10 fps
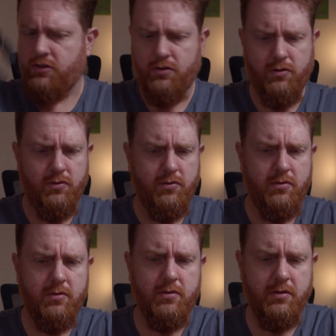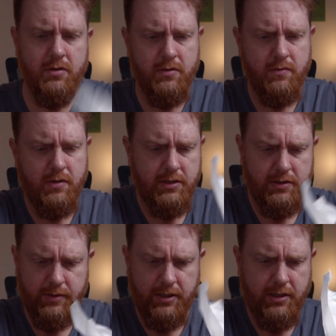cool. What else
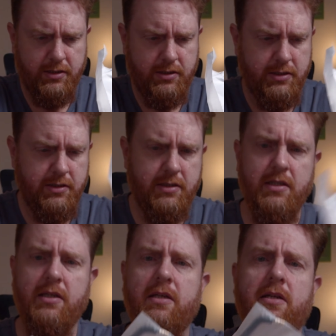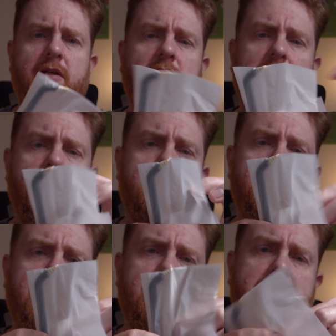have we got? Looks
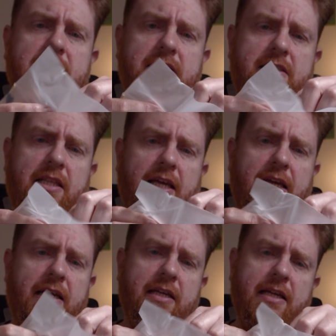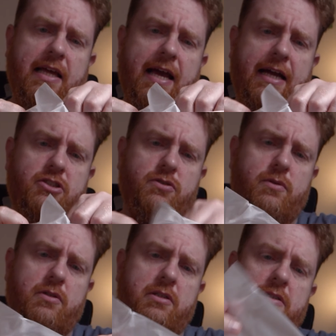like this is the
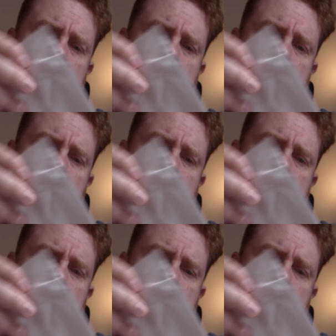actual